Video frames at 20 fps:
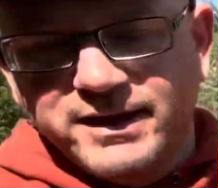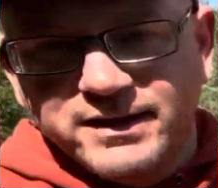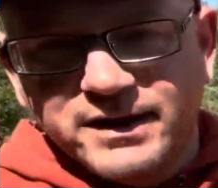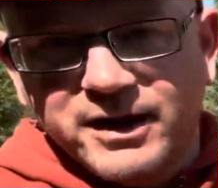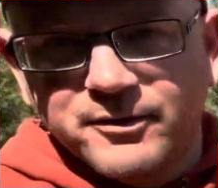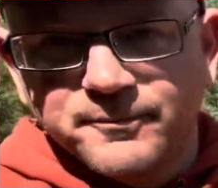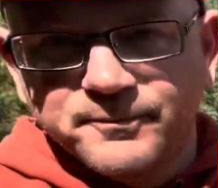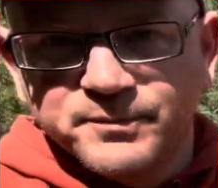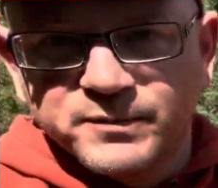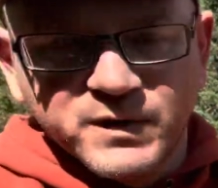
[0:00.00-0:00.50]

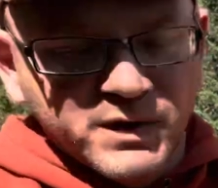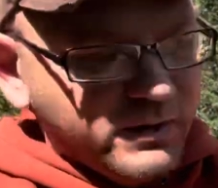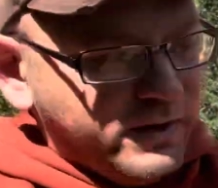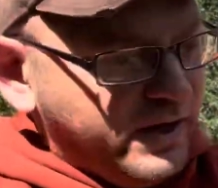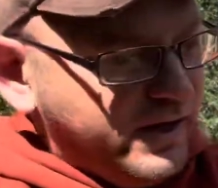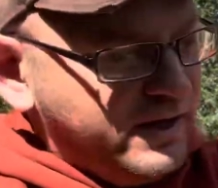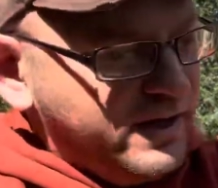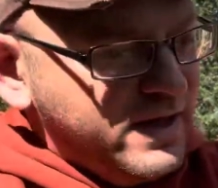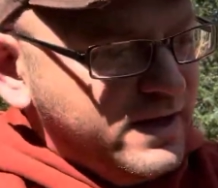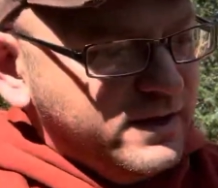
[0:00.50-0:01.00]
out,
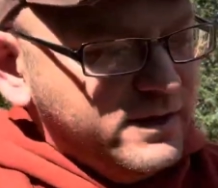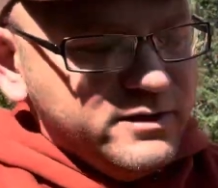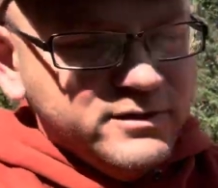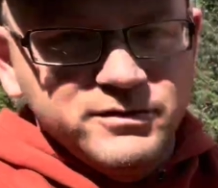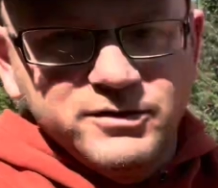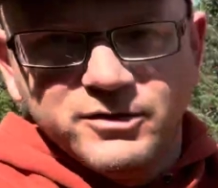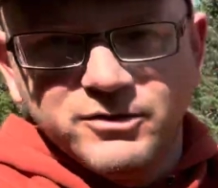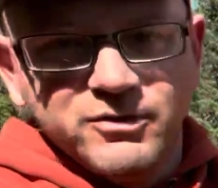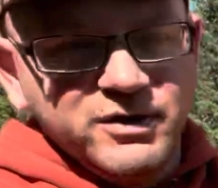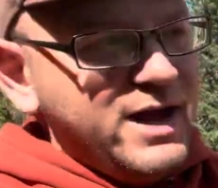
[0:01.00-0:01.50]
okay?
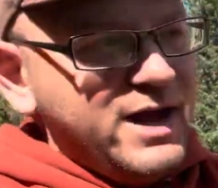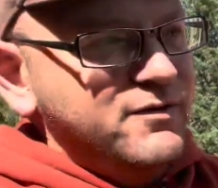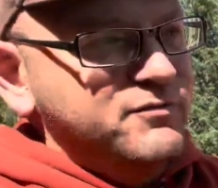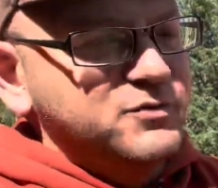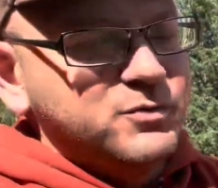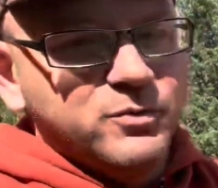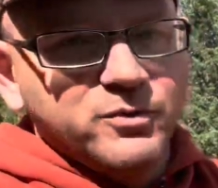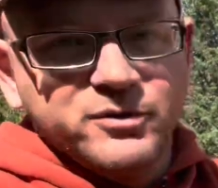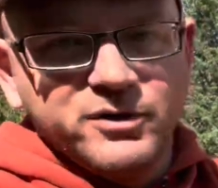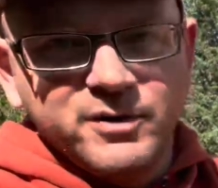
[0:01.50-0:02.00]
You don't have
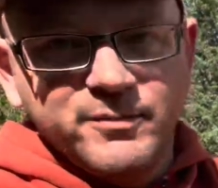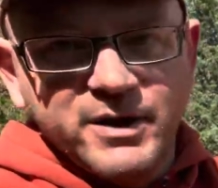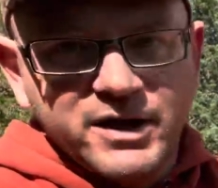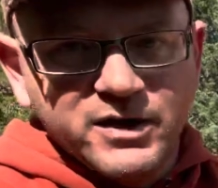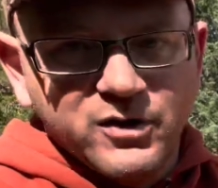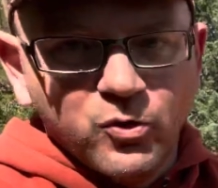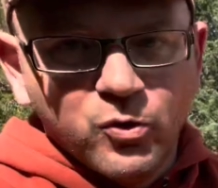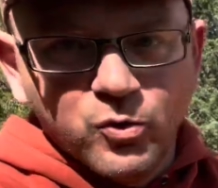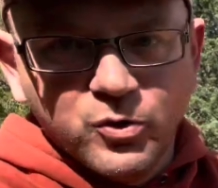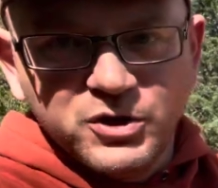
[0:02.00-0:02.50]
to worry about
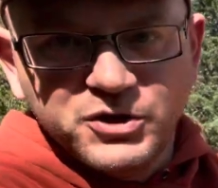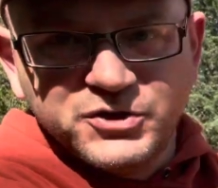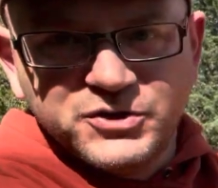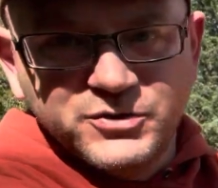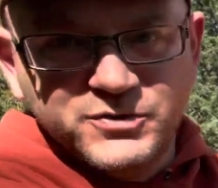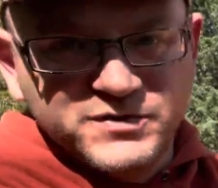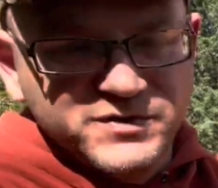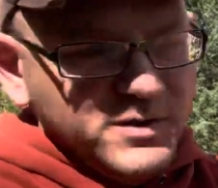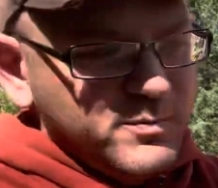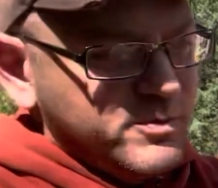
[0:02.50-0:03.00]
a
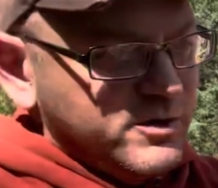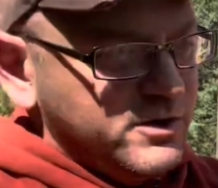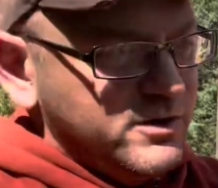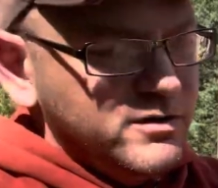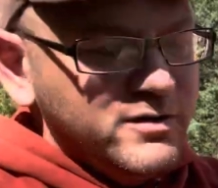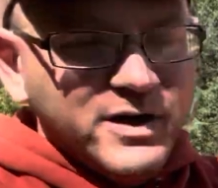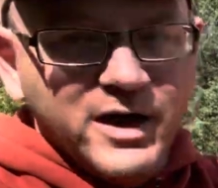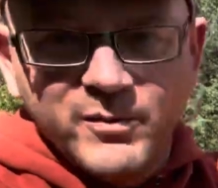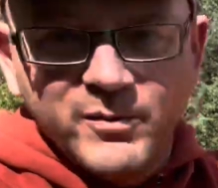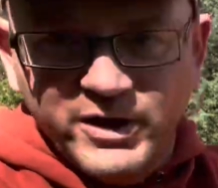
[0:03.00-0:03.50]
horseshoe zipper.
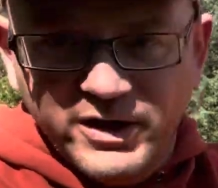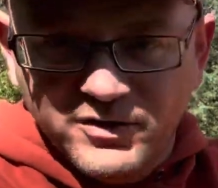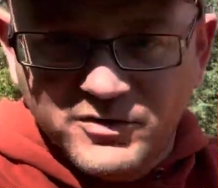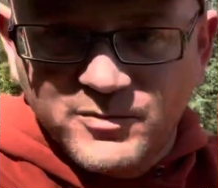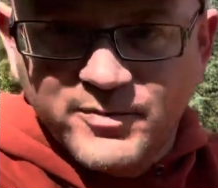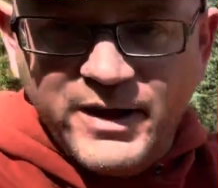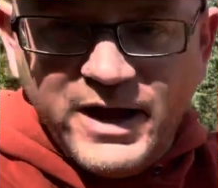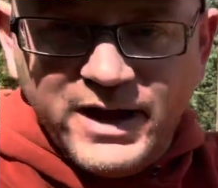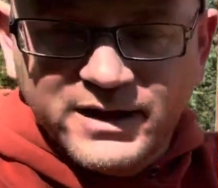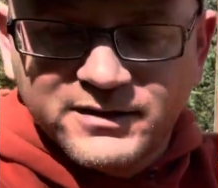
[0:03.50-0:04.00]
Now my other
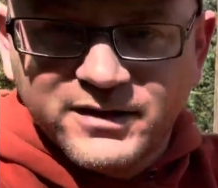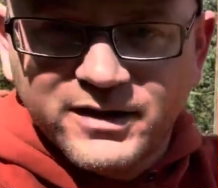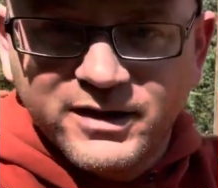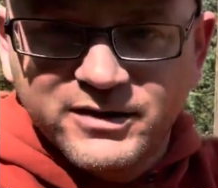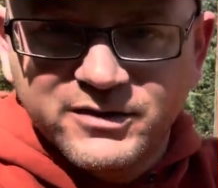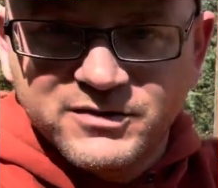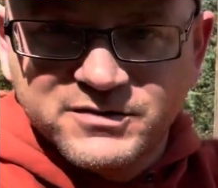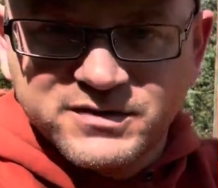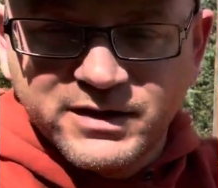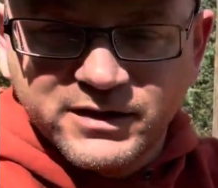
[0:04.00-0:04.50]
pack that I
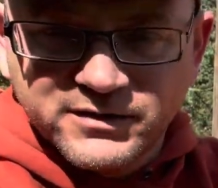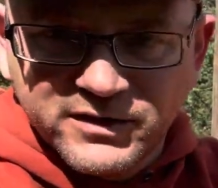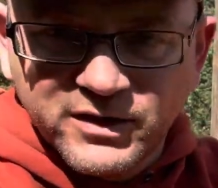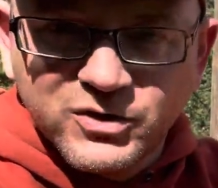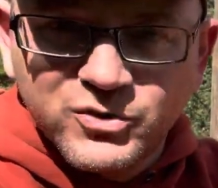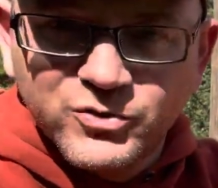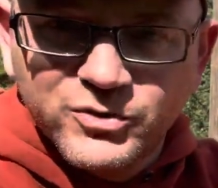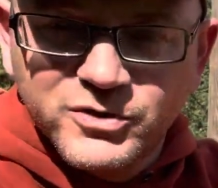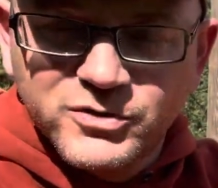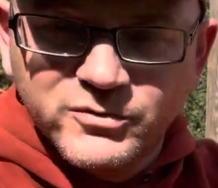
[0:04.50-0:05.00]
use, the
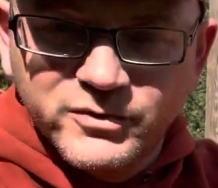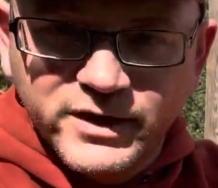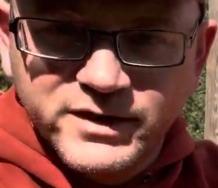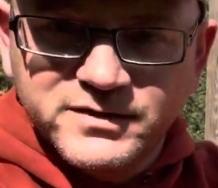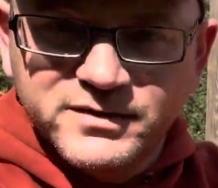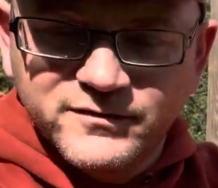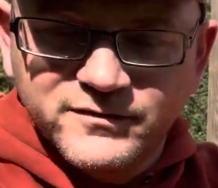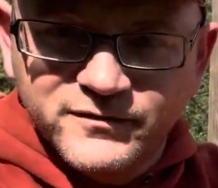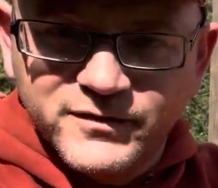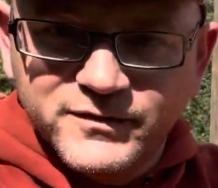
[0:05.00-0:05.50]
Kuiu
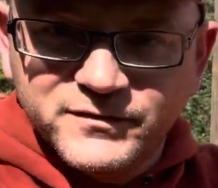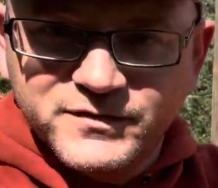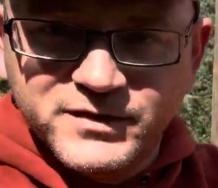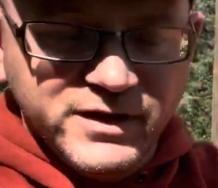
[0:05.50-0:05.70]
1850